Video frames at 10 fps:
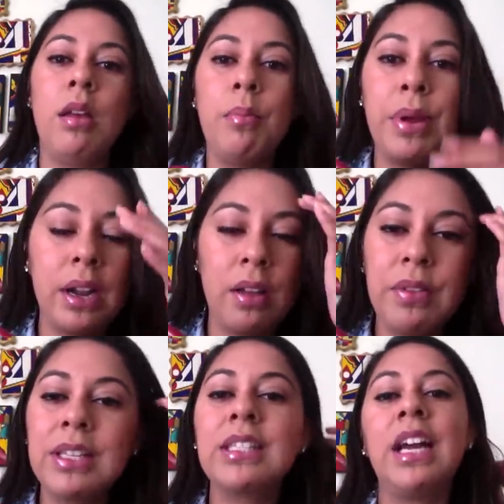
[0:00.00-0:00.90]
but on
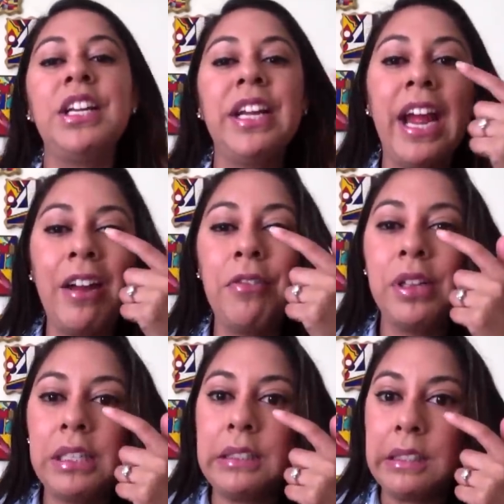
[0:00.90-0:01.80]
this side you can't
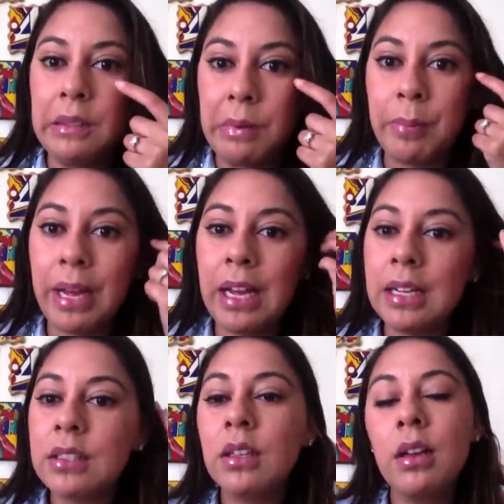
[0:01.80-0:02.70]
really see my
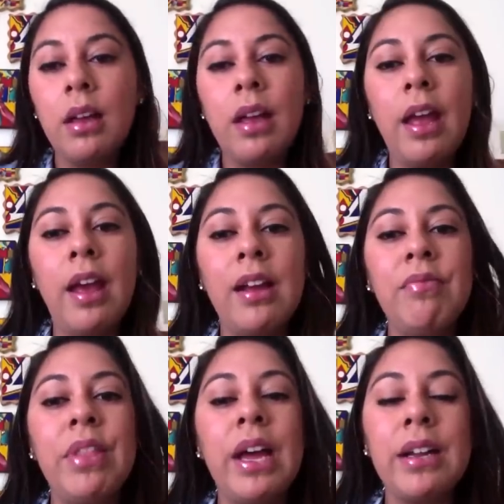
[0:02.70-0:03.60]
bags,
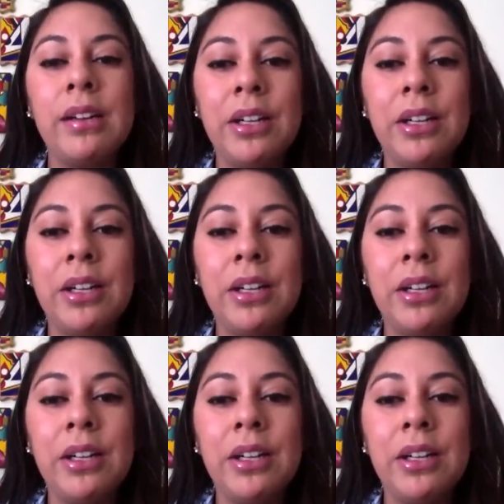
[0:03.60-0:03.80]
and that